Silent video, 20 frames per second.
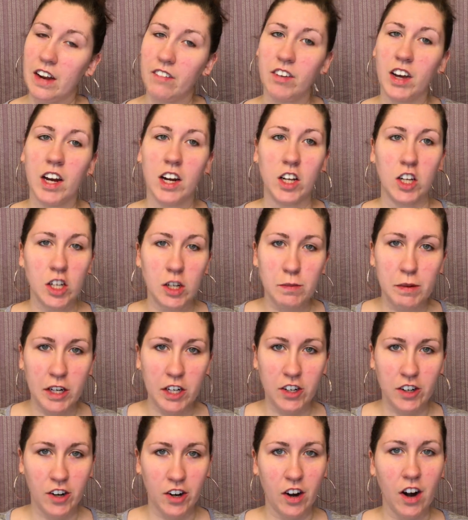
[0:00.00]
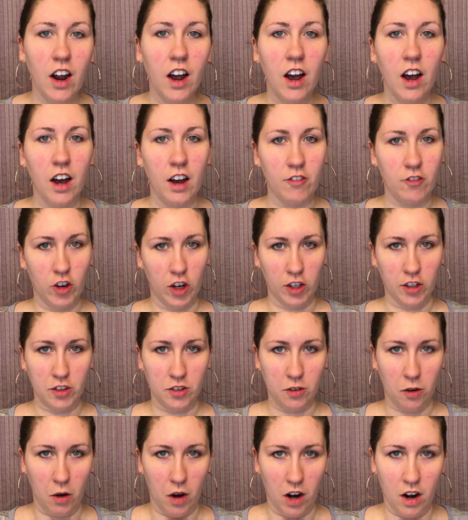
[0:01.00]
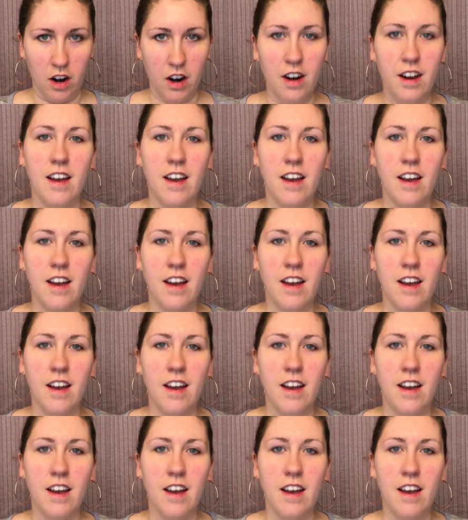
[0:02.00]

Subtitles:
I've got a good mixture of drugstore